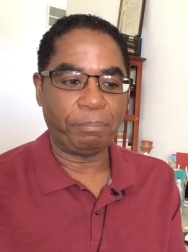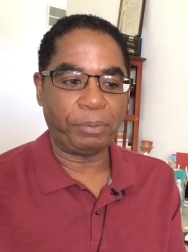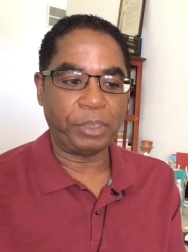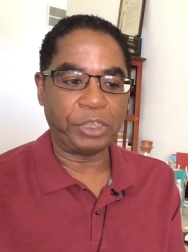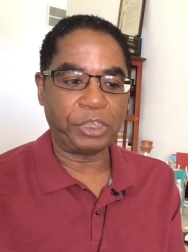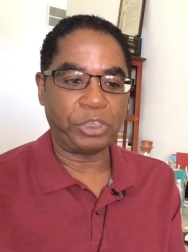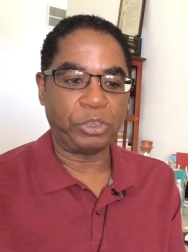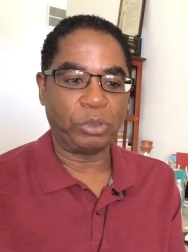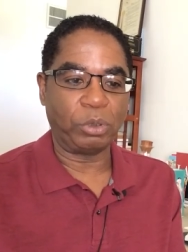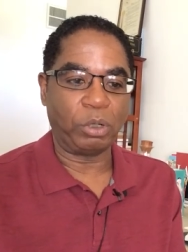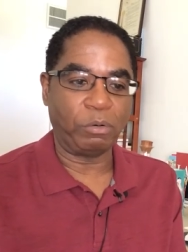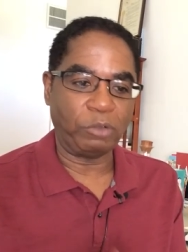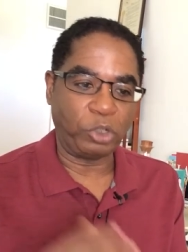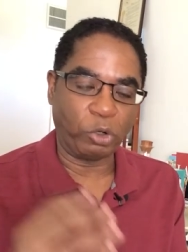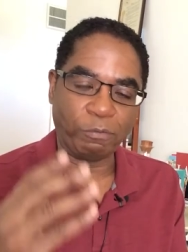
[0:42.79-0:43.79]
put
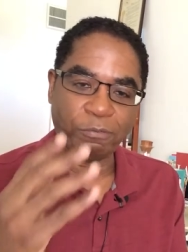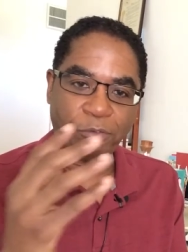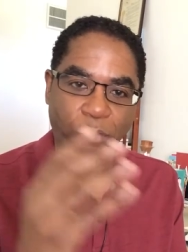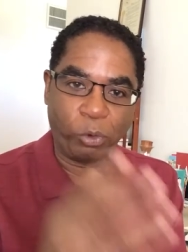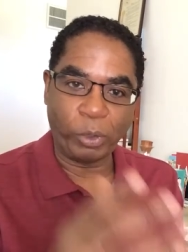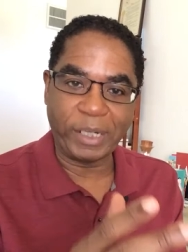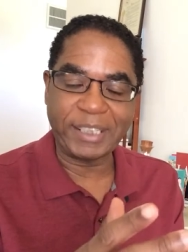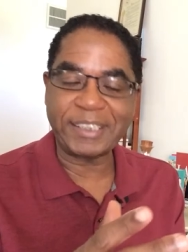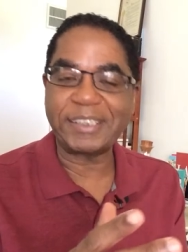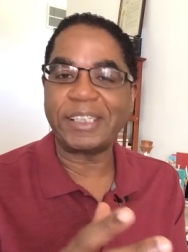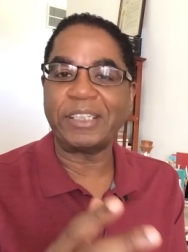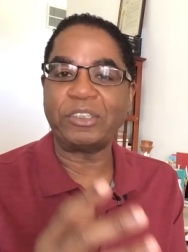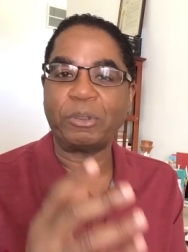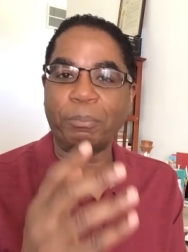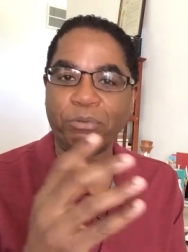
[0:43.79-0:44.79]
your, your voice and your